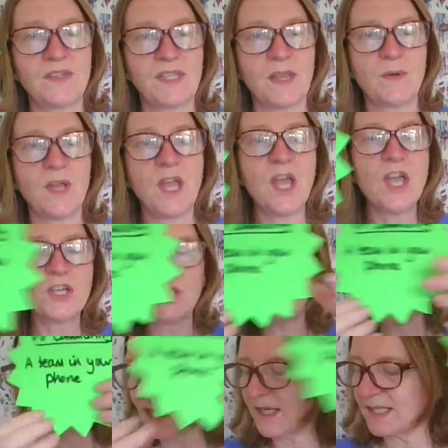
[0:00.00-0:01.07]
So do
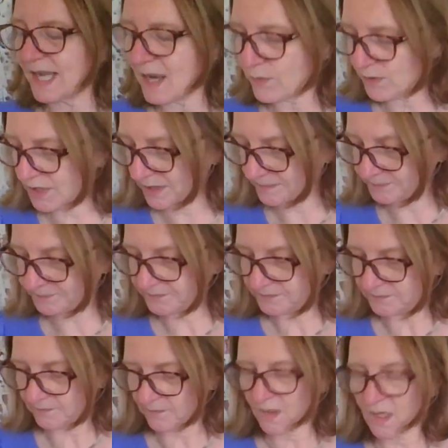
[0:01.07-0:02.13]
check us out.
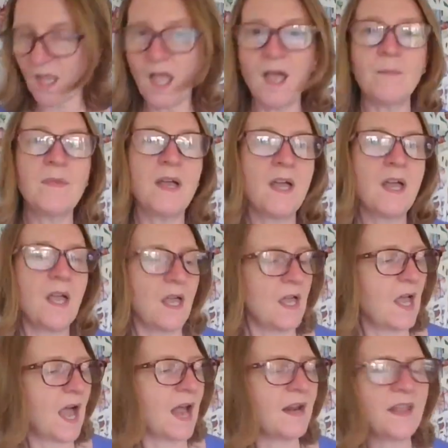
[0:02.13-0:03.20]
And
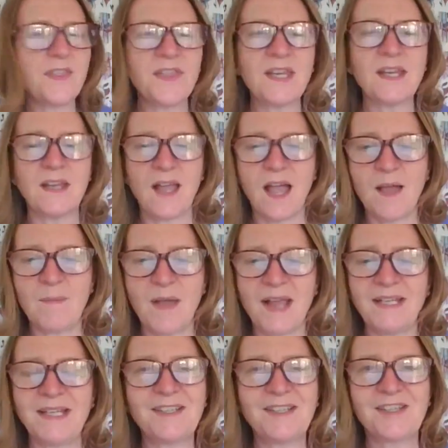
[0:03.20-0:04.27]
I think I
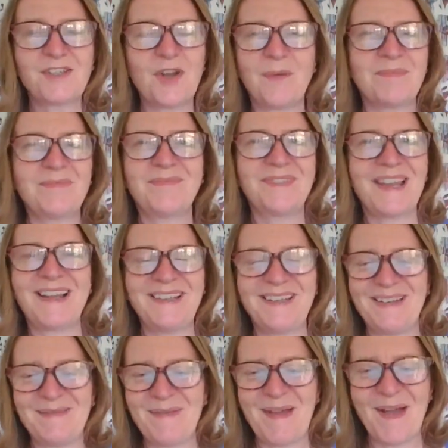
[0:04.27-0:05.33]
need to stop telling
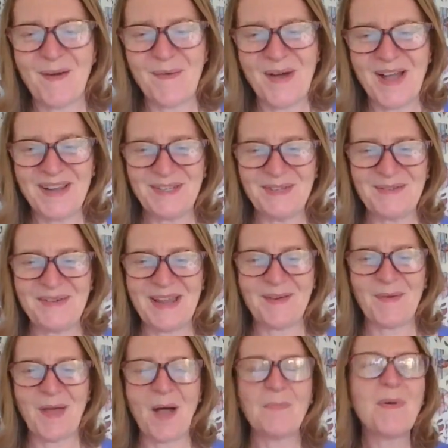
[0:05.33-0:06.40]
you about what I do
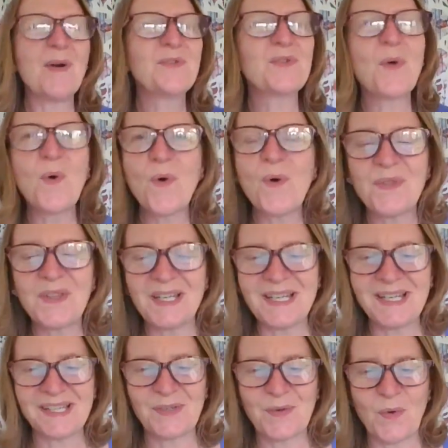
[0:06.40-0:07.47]
now. I'll post all the
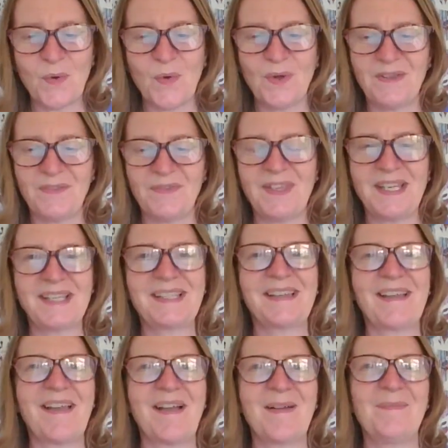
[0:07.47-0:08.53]
links to all of this
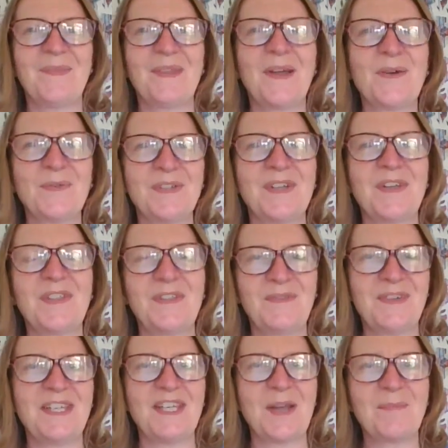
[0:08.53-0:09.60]
under the
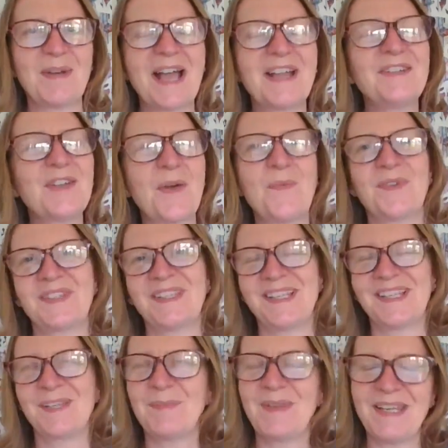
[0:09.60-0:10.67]
video, but I don't want
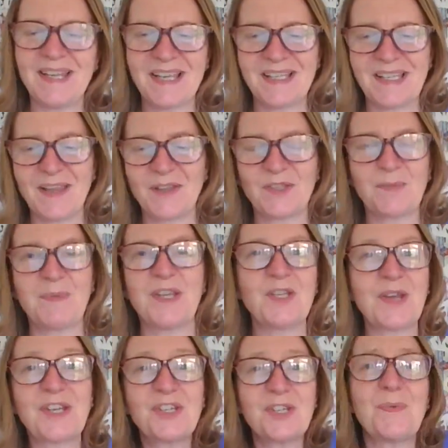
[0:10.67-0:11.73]
it to be a sales pitch.
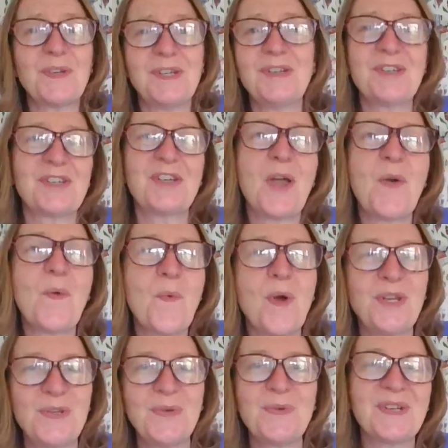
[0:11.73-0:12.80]
I just want you to know
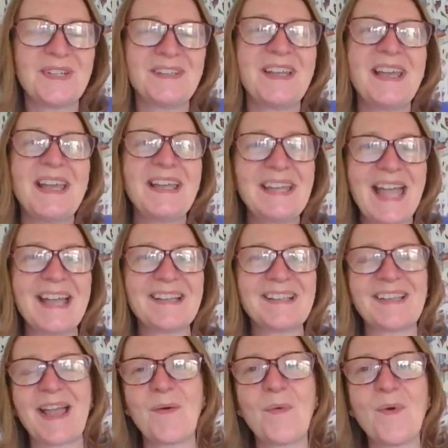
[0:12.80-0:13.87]
what you can
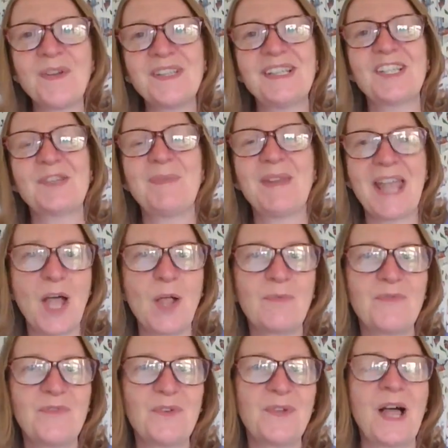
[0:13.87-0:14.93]
get. I want it to be
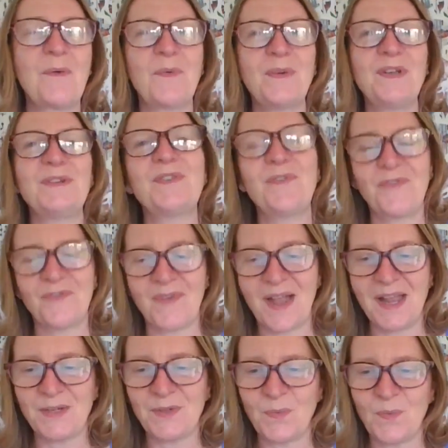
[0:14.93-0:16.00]
helpful. I want you to
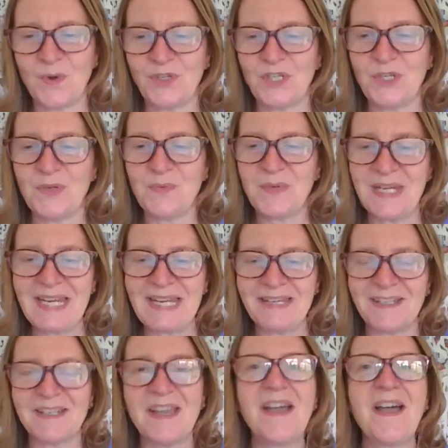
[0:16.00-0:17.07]
find what you
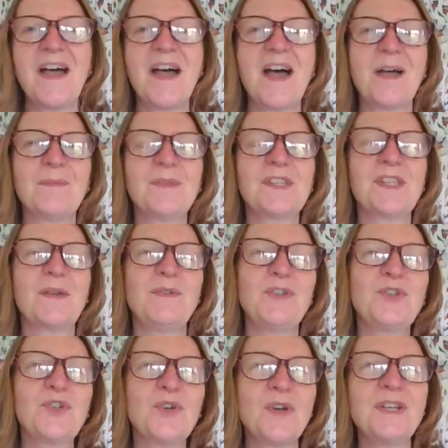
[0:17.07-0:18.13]
need. So you
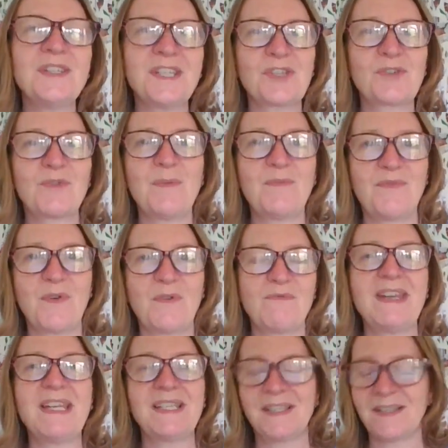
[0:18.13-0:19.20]
joined this group for a
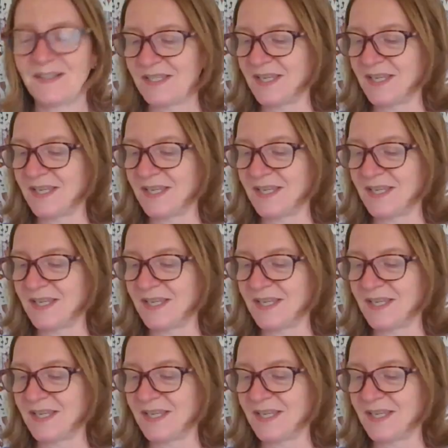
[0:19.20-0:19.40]
reason.